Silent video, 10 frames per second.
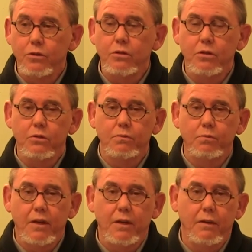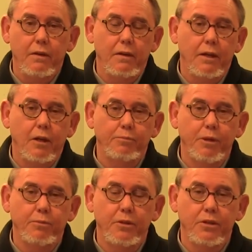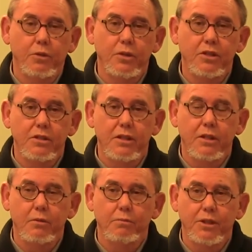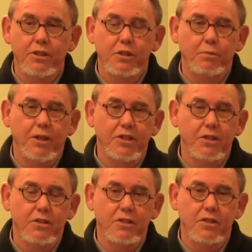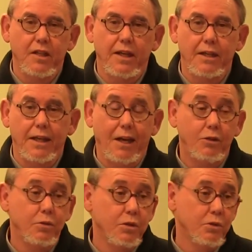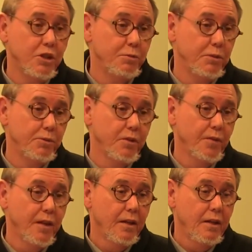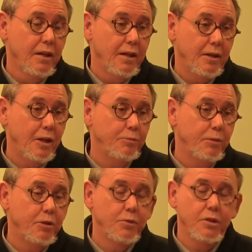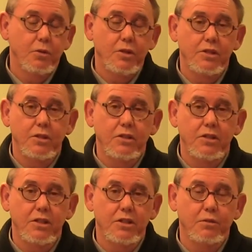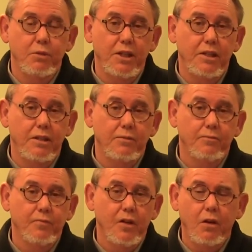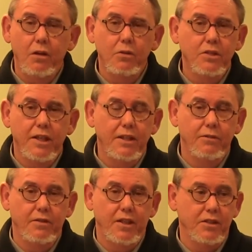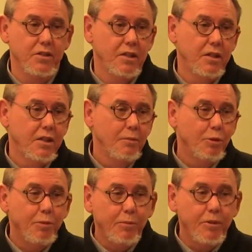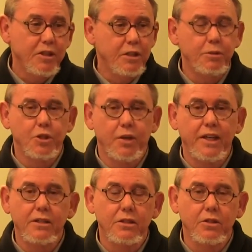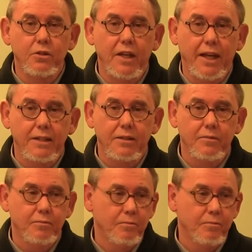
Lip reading: do you help people increase their participation in society? How do you help people to increase their decision making? All those kind of things. But people need to be trained to do that.